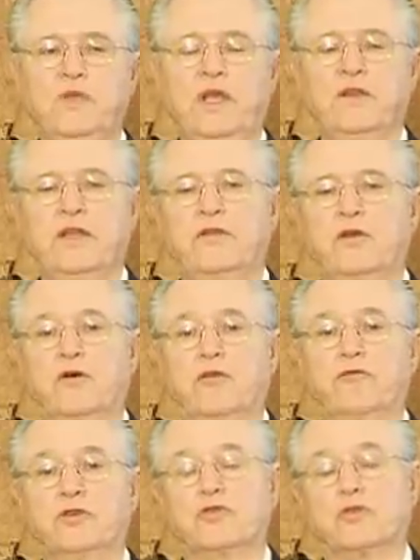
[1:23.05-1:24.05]
And then there are
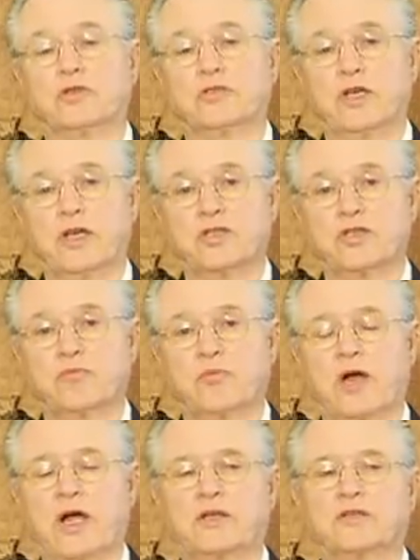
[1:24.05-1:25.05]
visualization
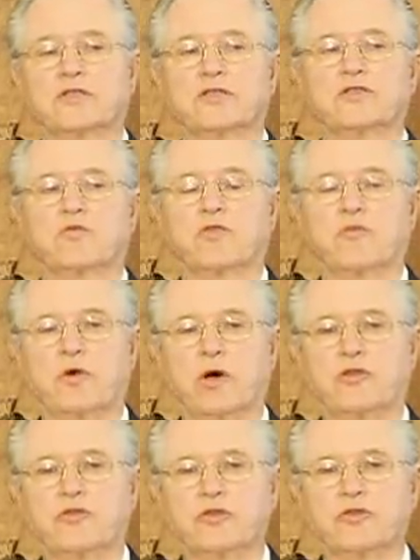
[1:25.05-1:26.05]
practices with
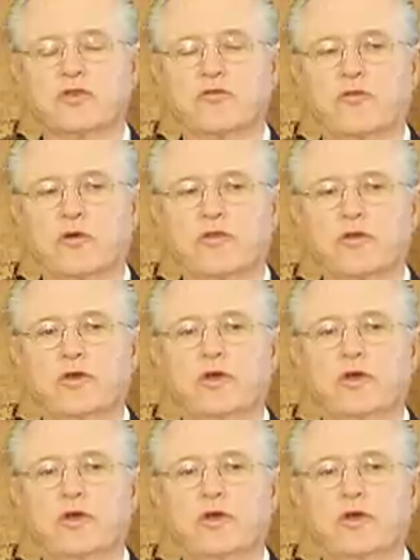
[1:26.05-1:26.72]
mantra and so forth,